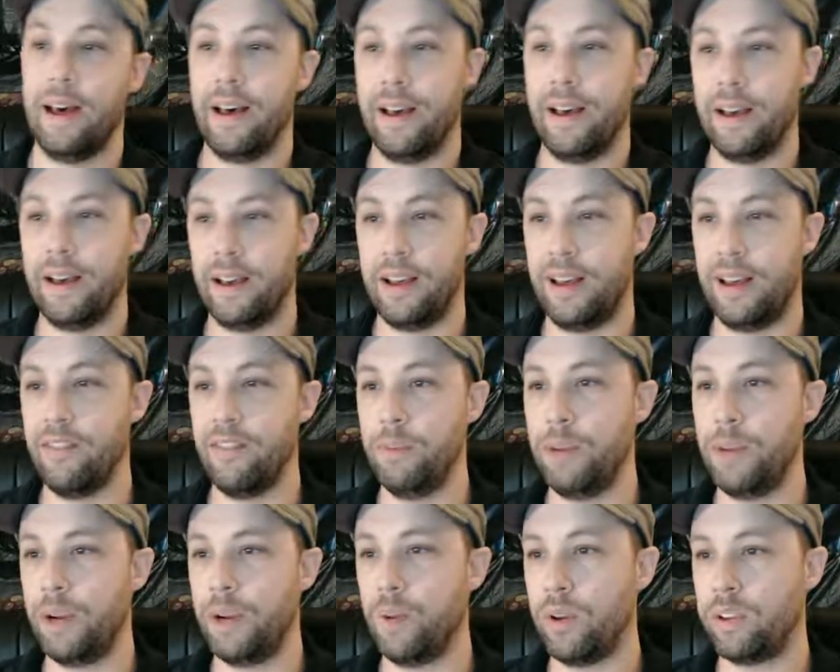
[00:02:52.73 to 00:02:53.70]
Uh,
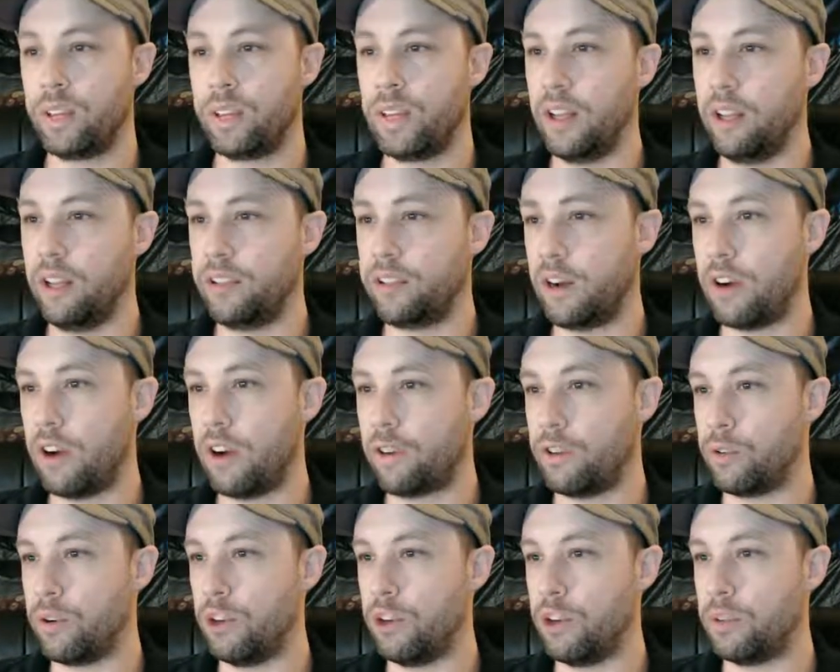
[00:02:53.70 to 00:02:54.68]
everybody wants to kill Star
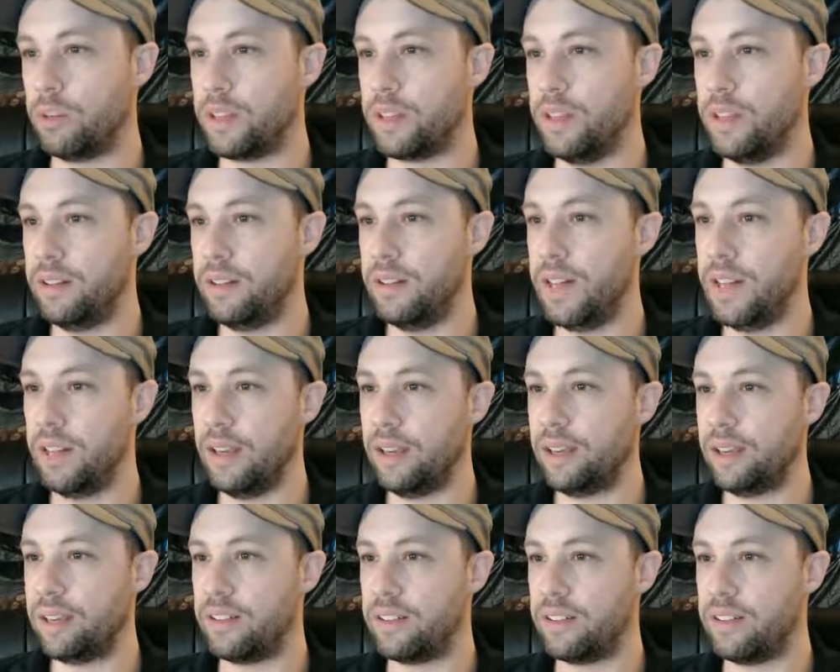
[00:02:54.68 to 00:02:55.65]
Destroyers, but this thing
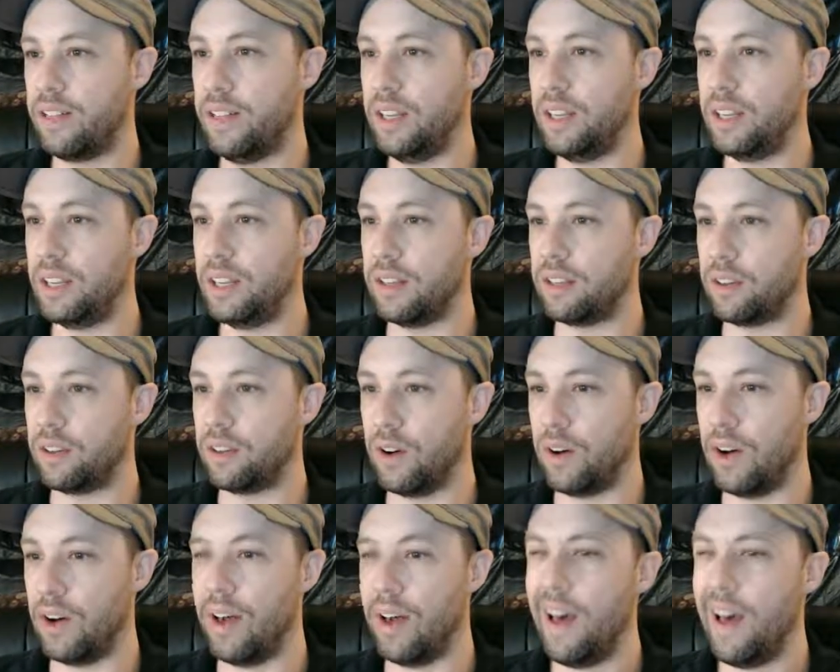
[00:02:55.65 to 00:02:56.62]
is sneaky, so
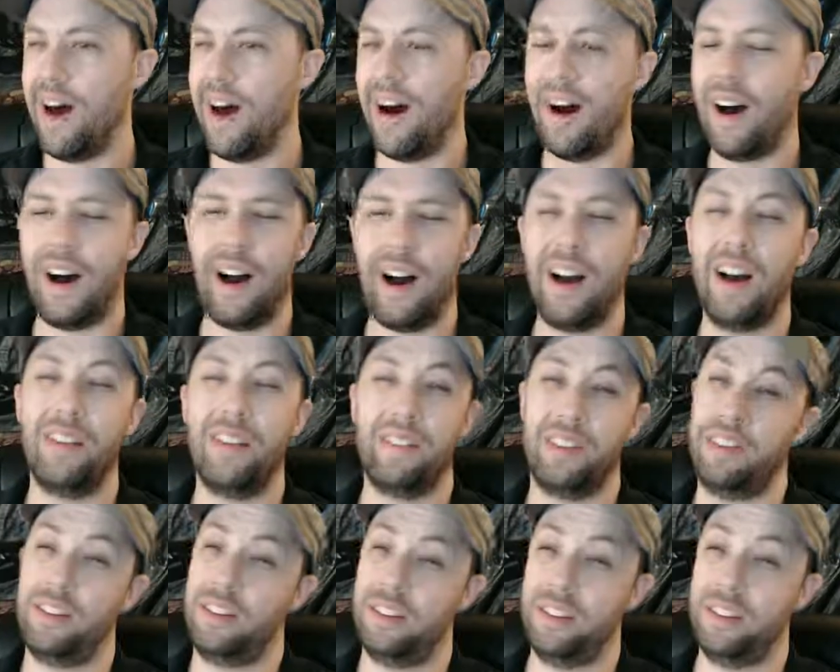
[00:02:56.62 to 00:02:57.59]

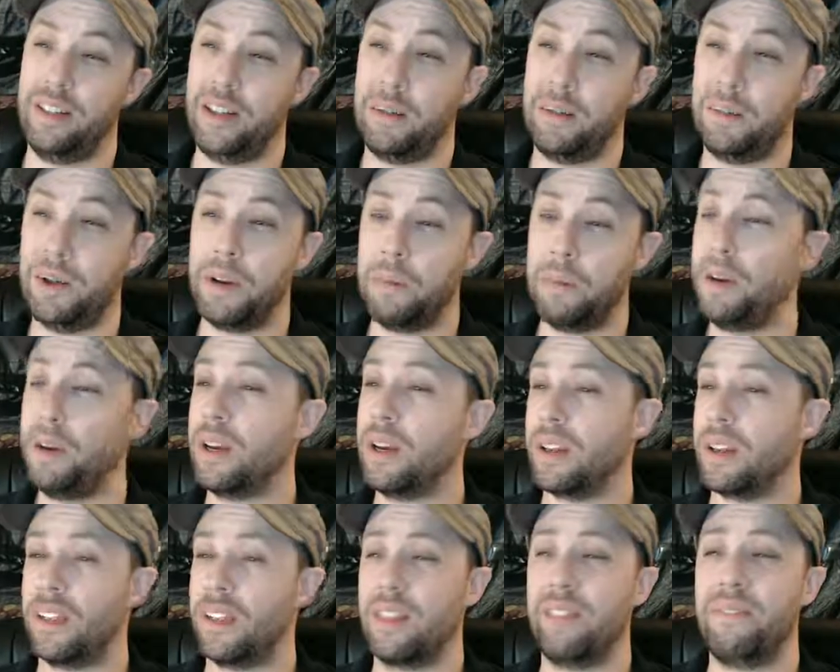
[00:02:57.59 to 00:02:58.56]
obviously I'm going to pick
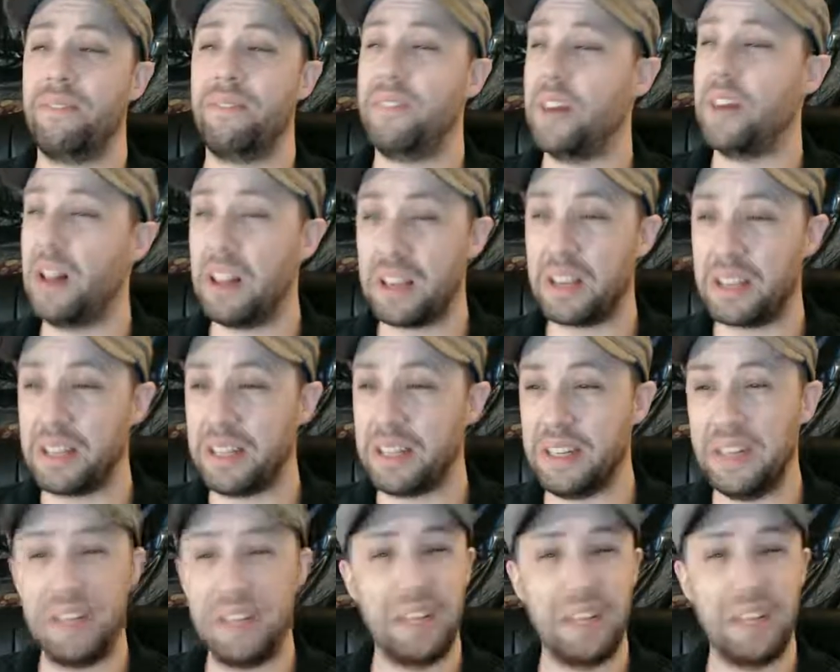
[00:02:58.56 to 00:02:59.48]
the Falcon.